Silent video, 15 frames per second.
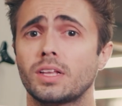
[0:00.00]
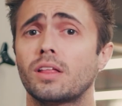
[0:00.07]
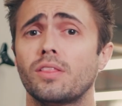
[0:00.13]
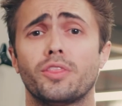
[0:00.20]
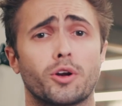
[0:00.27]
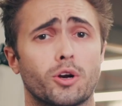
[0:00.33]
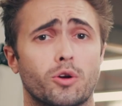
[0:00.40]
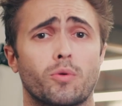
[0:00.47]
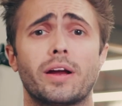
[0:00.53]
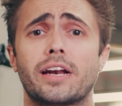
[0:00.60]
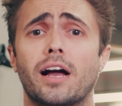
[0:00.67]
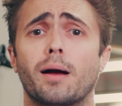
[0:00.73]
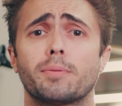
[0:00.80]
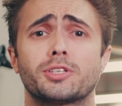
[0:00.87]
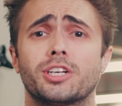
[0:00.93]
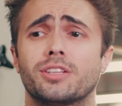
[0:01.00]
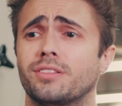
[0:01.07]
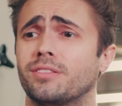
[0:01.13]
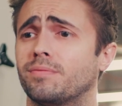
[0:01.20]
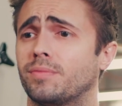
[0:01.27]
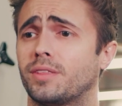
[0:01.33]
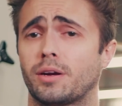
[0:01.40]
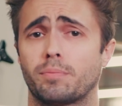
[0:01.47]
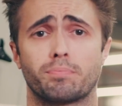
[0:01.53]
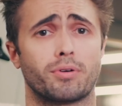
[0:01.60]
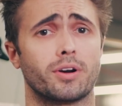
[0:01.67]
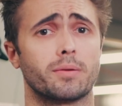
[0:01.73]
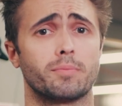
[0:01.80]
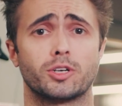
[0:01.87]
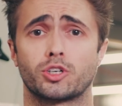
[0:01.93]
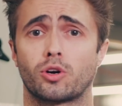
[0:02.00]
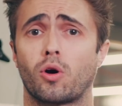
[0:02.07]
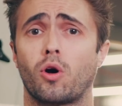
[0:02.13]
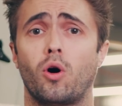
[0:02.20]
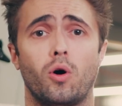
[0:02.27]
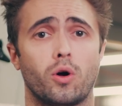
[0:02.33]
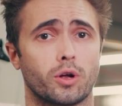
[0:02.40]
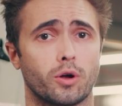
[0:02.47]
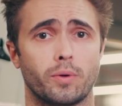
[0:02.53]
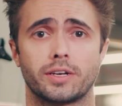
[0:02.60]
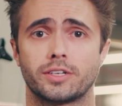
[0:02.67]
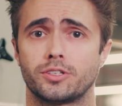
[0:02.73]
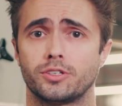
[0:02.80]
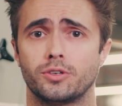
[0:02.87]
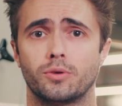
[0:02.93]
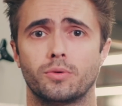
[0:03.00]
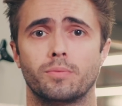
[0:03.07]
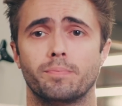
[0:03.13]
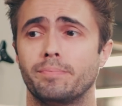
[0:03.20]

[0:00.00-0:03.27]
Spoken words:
they're a great option. They pretty much are all going to